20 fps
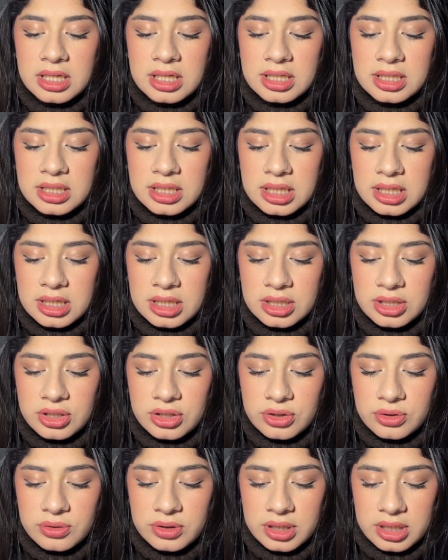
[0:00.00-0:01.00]
Didn't
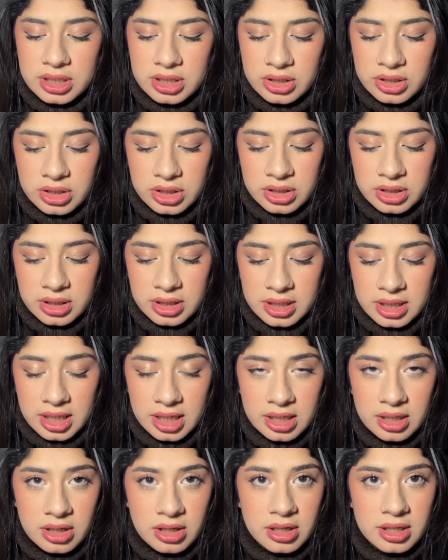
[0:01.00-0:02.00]
you hear?
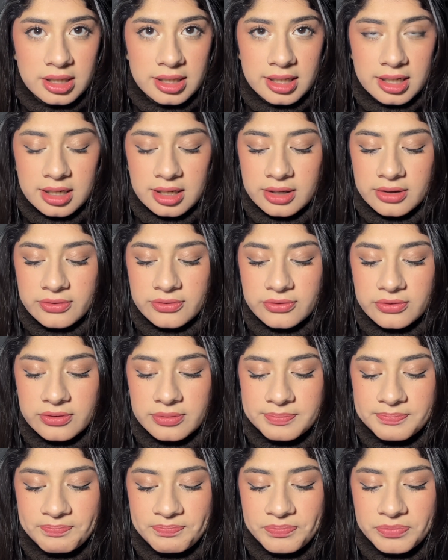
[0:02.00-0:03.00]
They called it off.
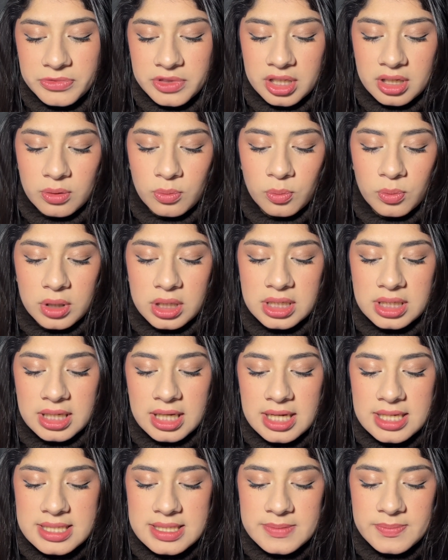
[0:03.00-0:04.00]
One
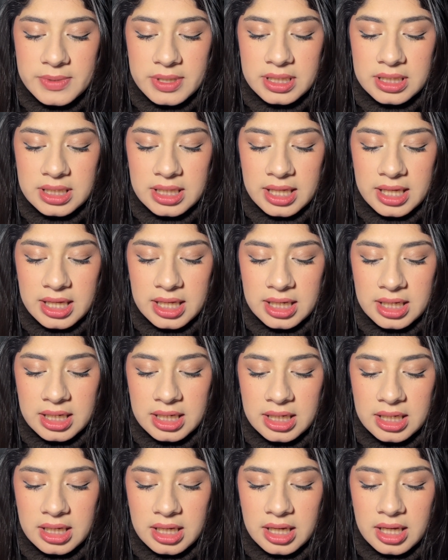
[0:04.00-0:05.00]
gasp and then,
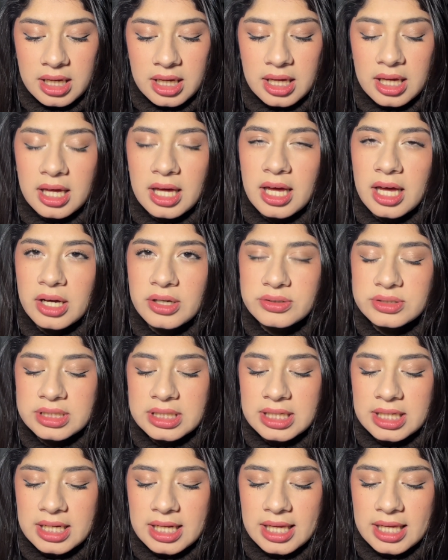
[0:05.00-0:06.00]
how did
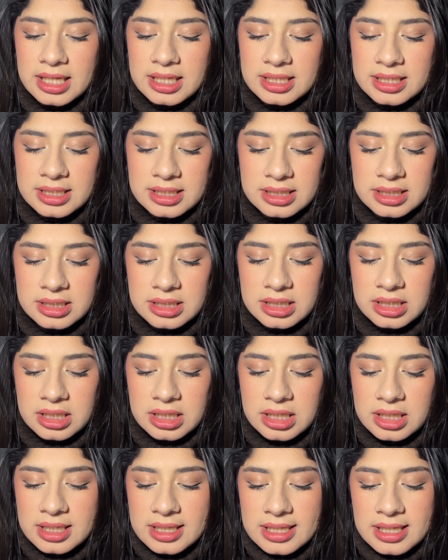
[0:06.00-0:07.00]
it end?
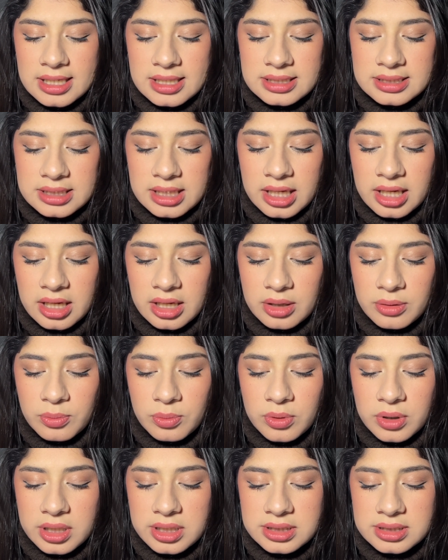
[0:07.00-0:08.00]
Say it
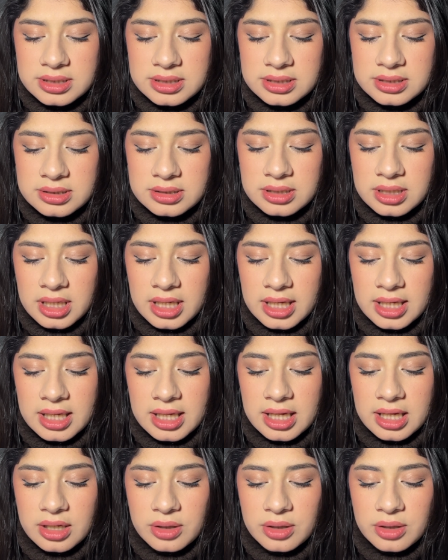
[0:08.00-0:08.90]
once again.